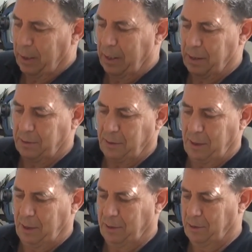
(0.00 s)
as
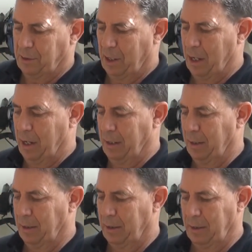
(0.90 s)
a design,
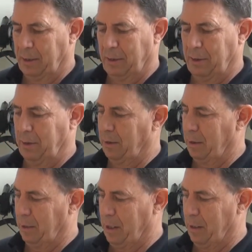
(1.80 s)

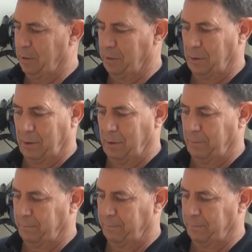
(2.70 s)
it has a